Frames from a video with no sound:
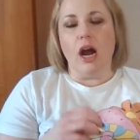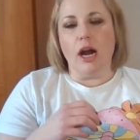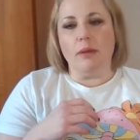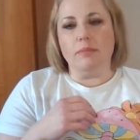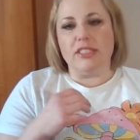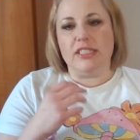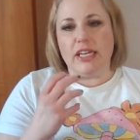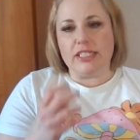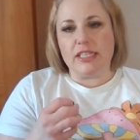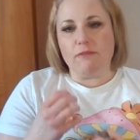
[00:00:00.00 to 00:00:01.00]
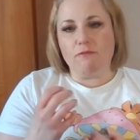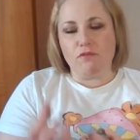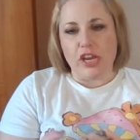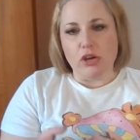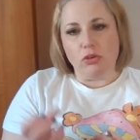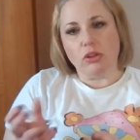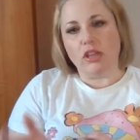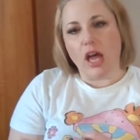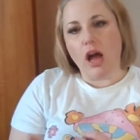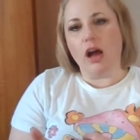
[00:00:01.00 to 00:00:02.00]
um, doesn't feel
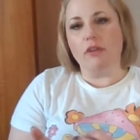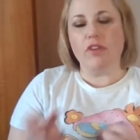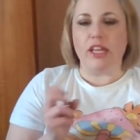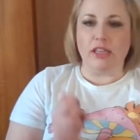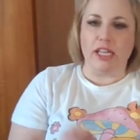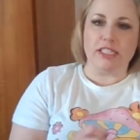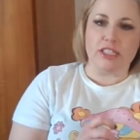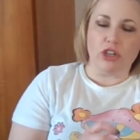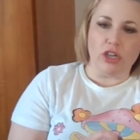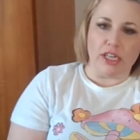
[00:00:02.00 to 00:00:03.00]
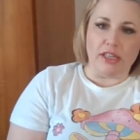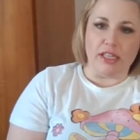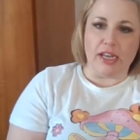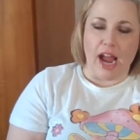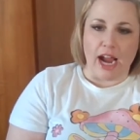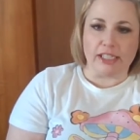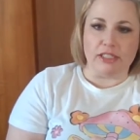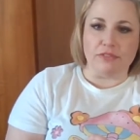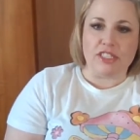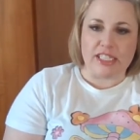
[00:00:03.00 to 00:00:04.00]
love unless they're in the
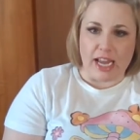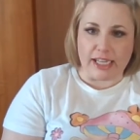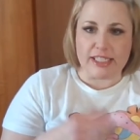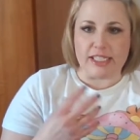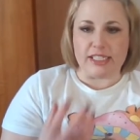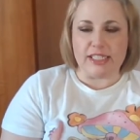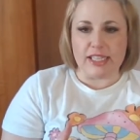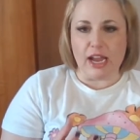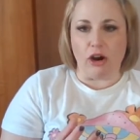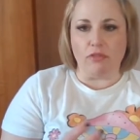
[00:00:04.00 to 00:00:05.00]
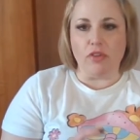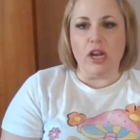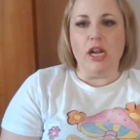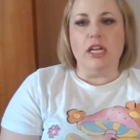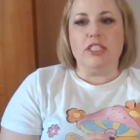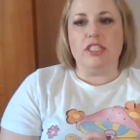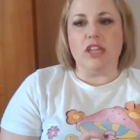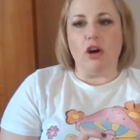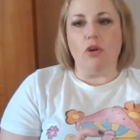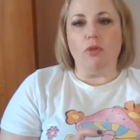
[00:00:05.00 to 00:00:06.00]
act of sex itself.
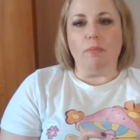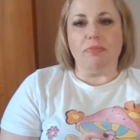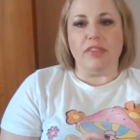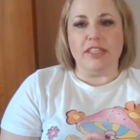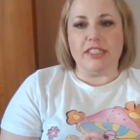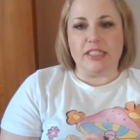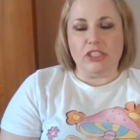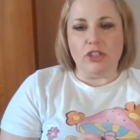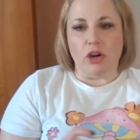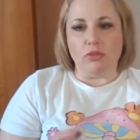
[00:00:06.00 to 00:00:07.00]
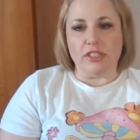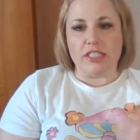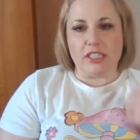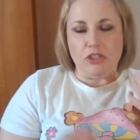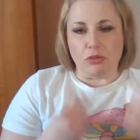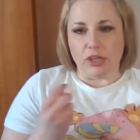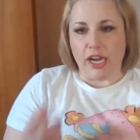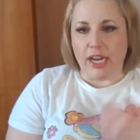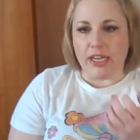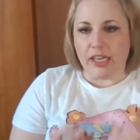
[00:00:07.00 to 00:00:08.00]
So this, you know, this could
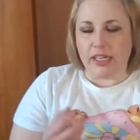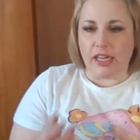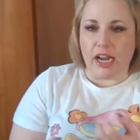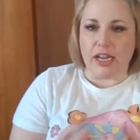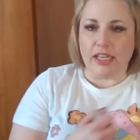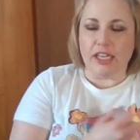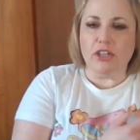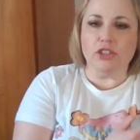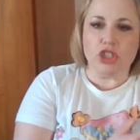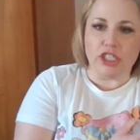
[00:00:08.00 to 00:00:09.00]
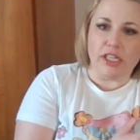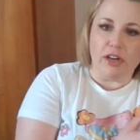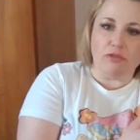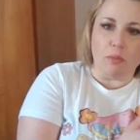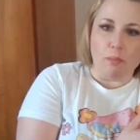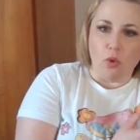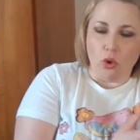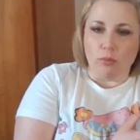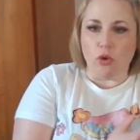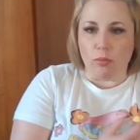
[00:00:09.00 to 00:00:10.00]
create a, a energy of
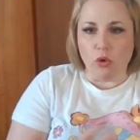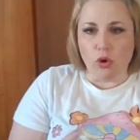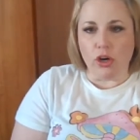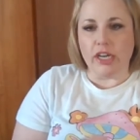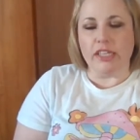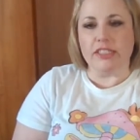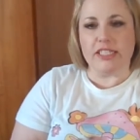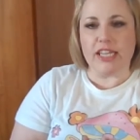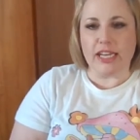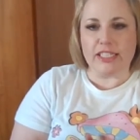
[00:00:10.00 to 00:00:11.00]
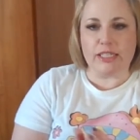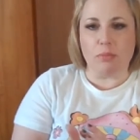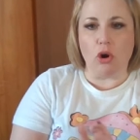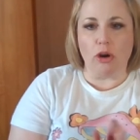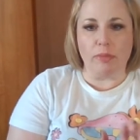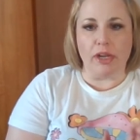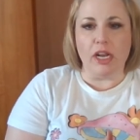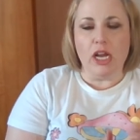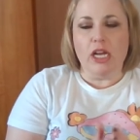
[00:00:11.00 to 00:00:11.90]
more, more, more in the sex department.